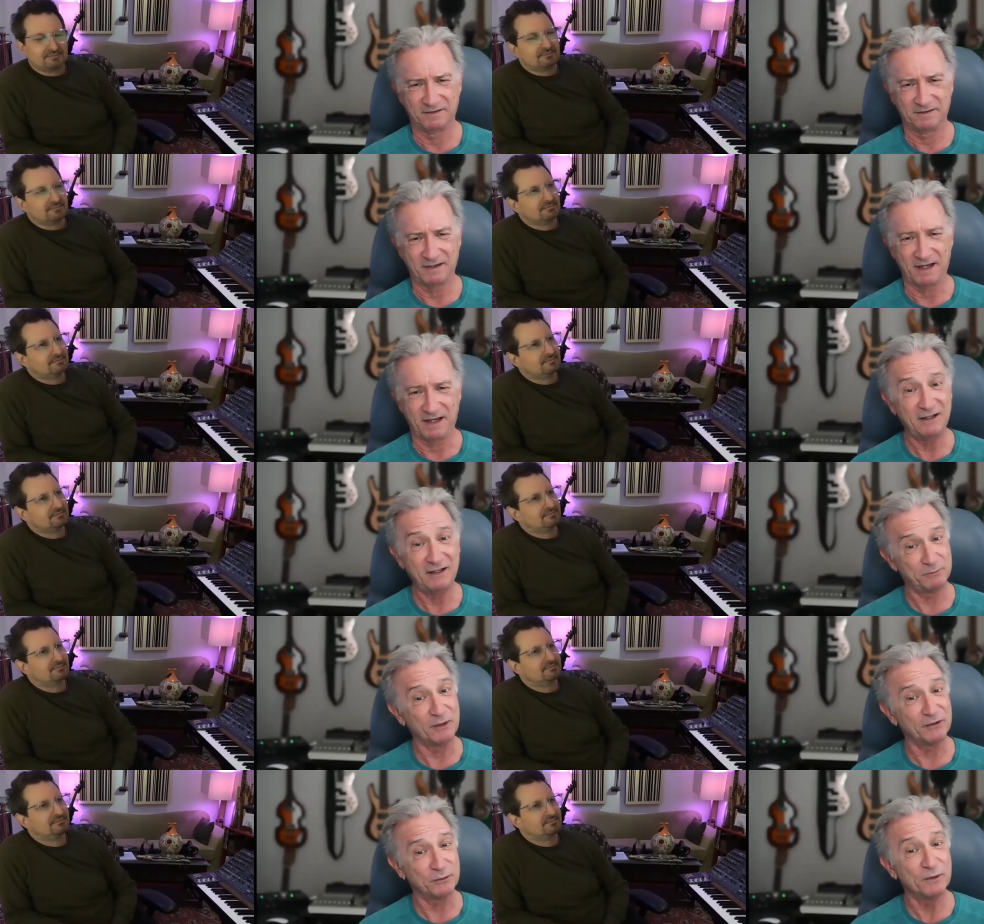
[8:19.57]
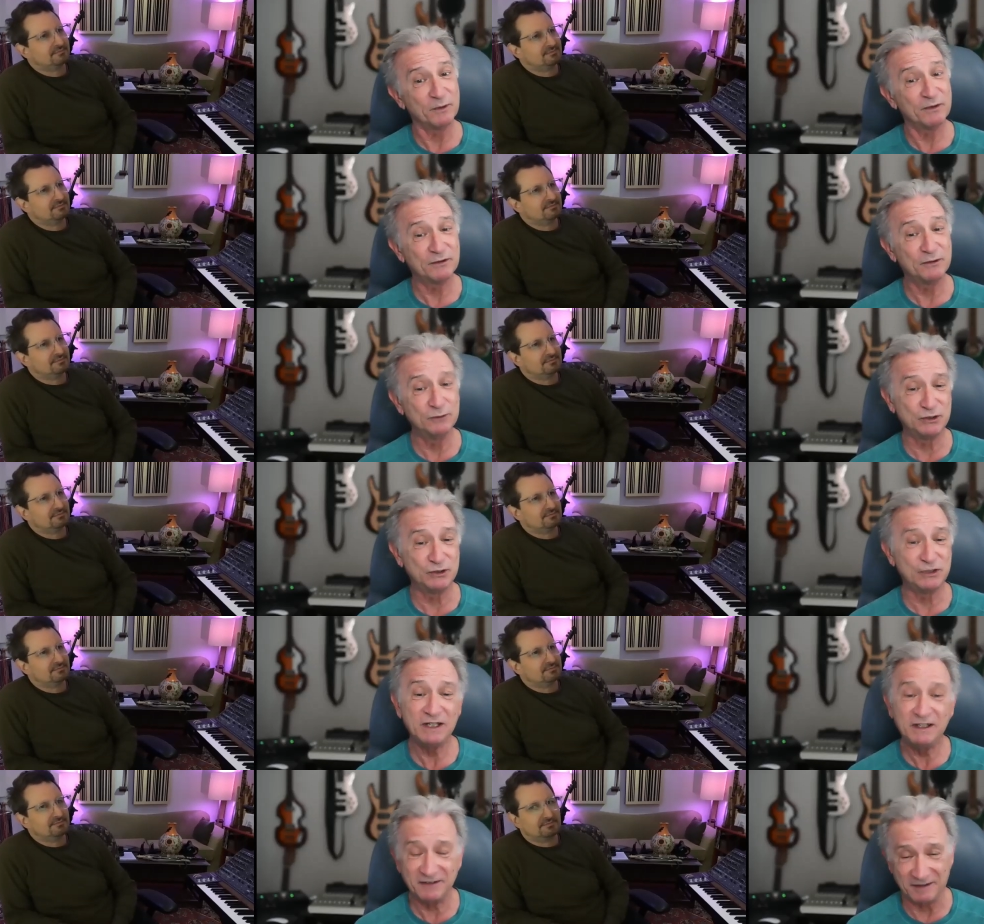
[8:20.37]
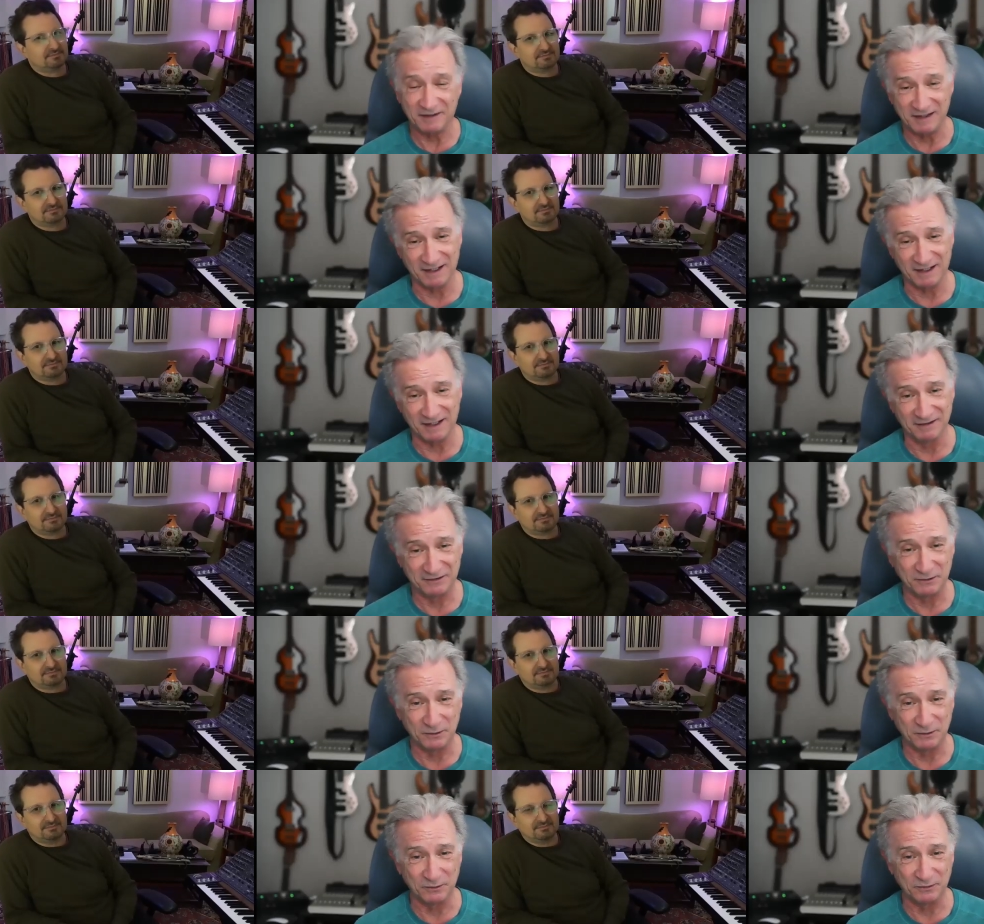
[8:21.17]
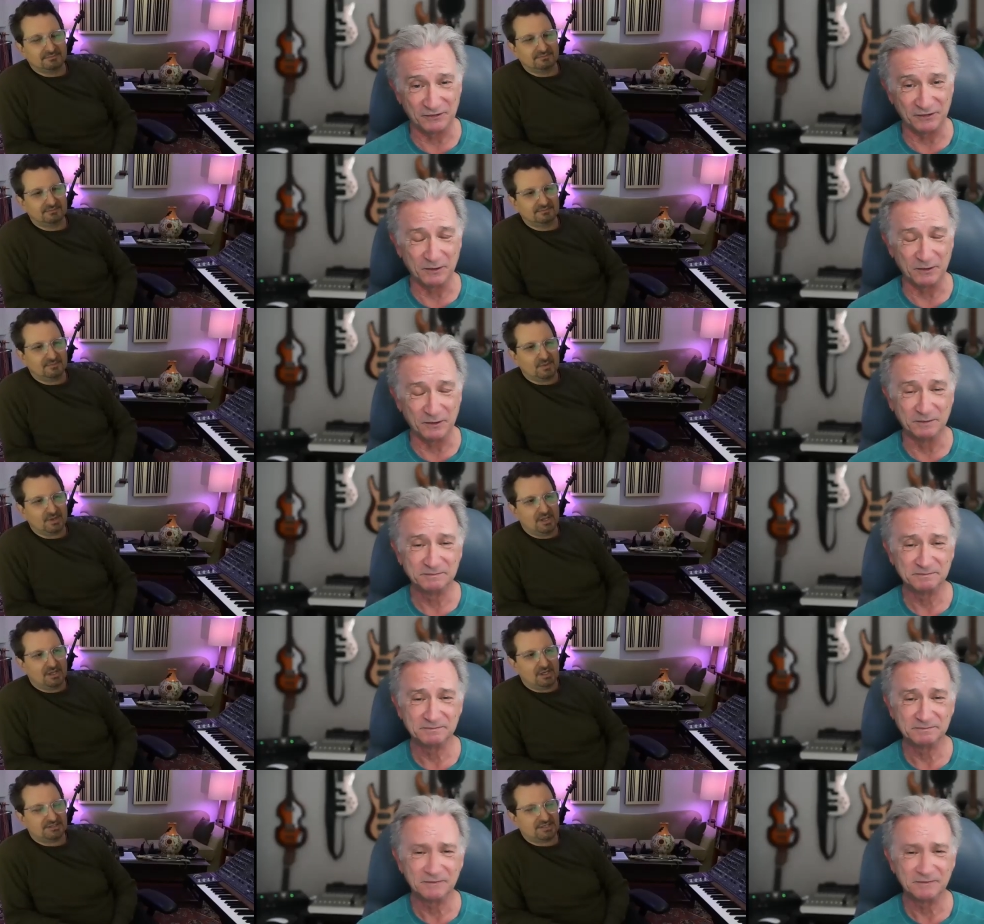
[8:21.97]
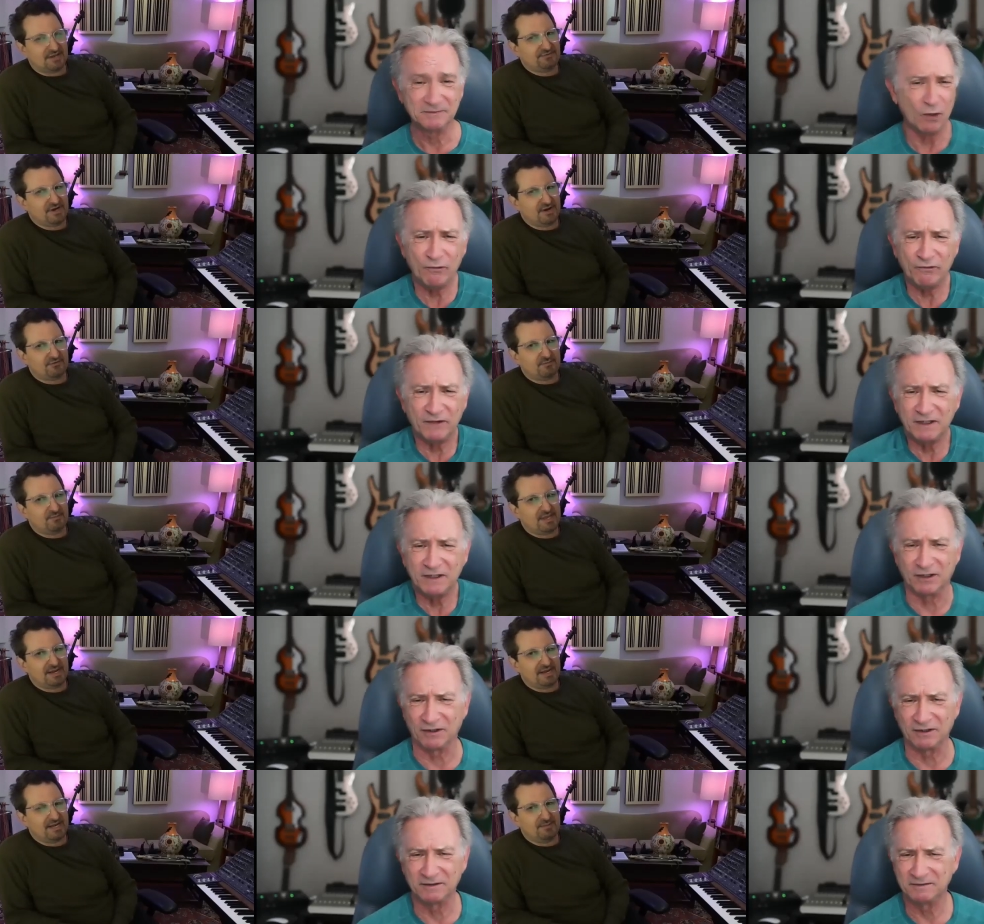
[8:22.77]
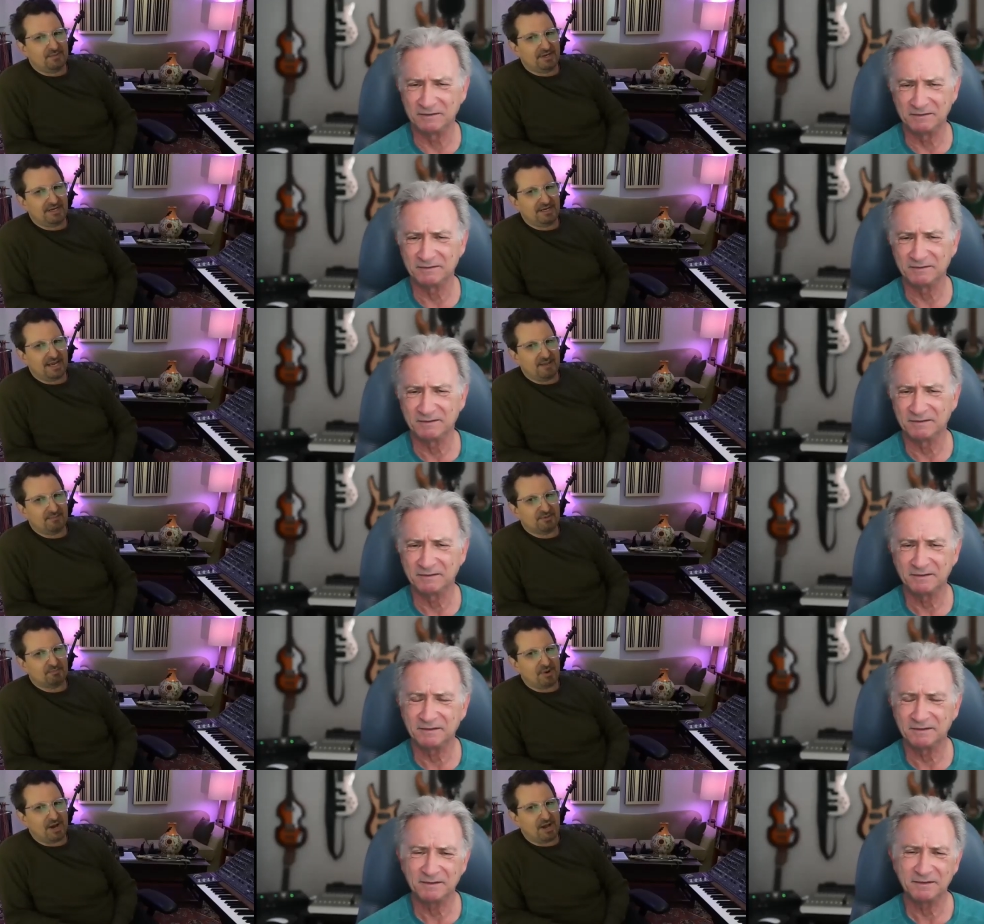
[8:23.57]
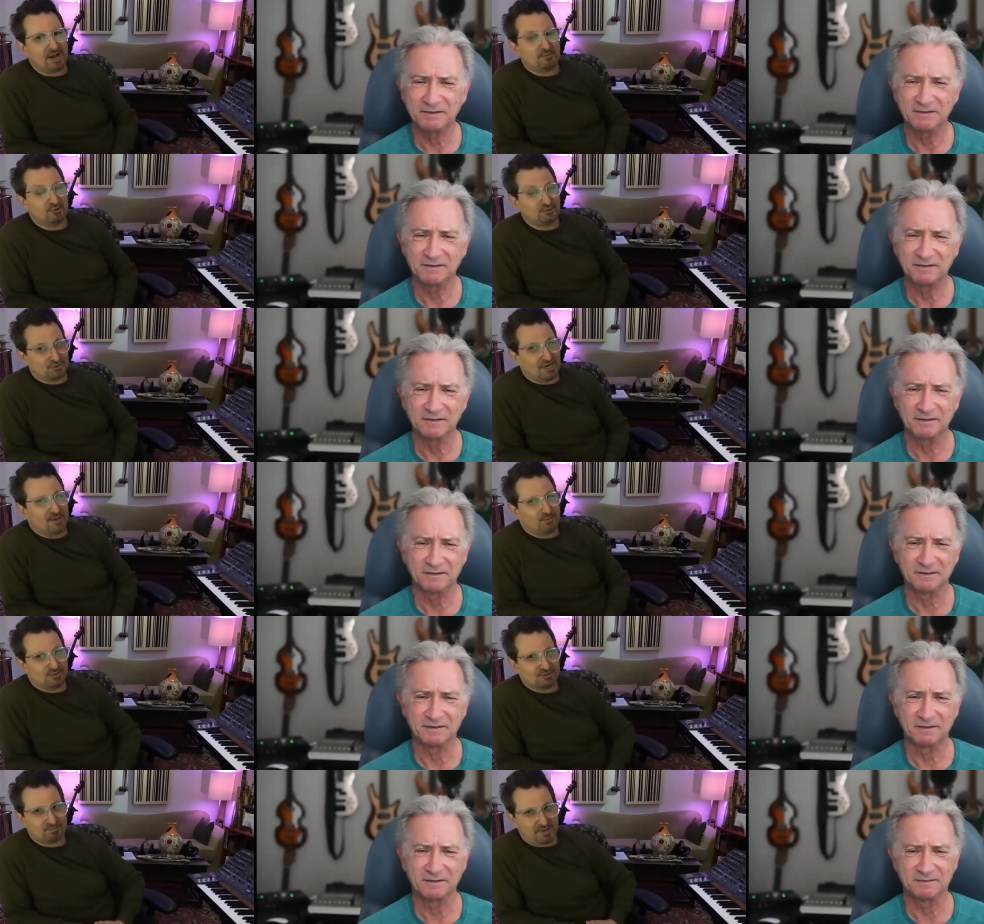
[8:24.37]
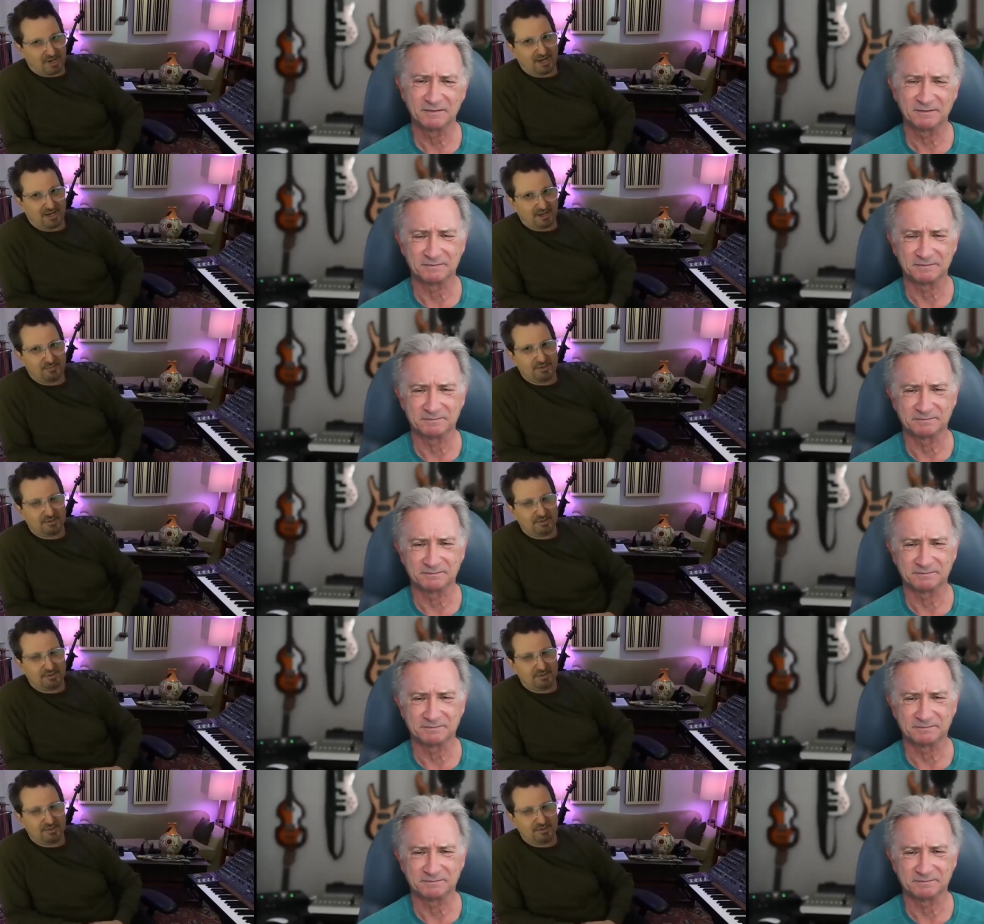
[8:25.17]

Speaker 1: And he spells it with two G's at the end, too.
Speaker 2: So. Mm-hmm. Because I've never met anybody named Bob whose name was Bob.